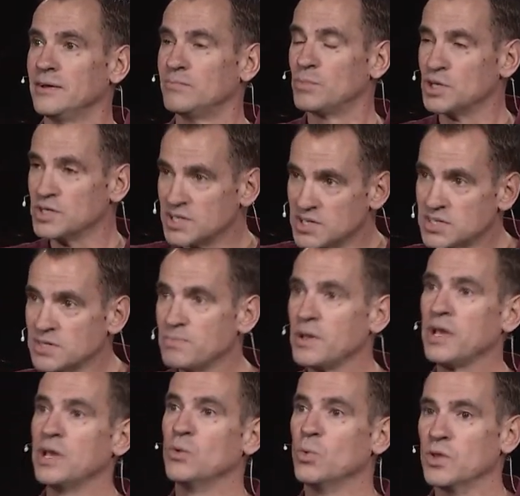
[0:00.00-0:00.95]

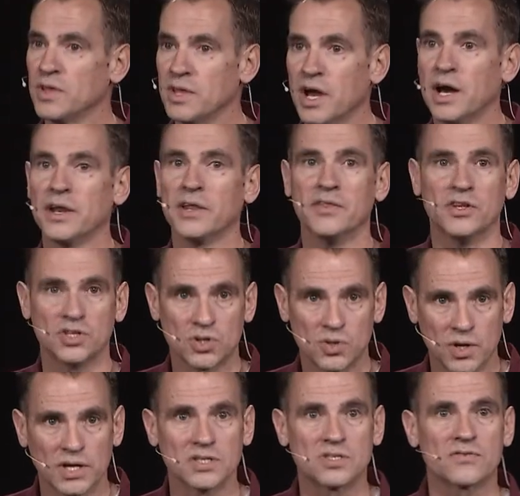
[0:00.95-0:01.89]
participate with God in the
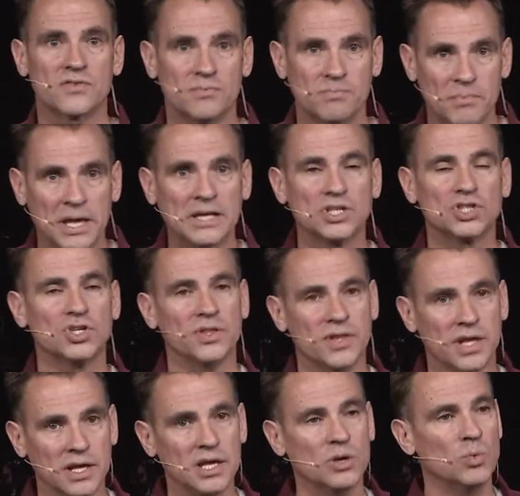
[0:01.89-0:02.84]
transformation
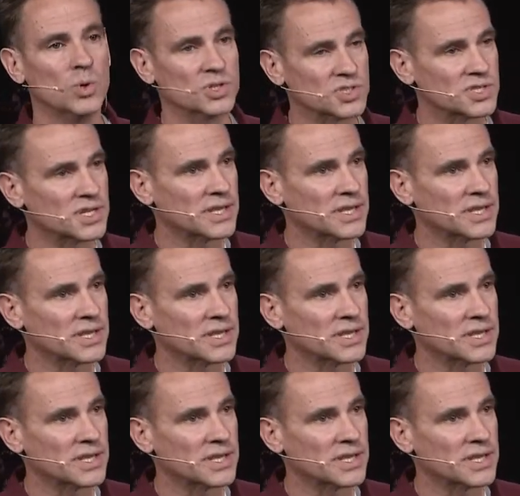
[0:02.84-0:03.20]
that He wants to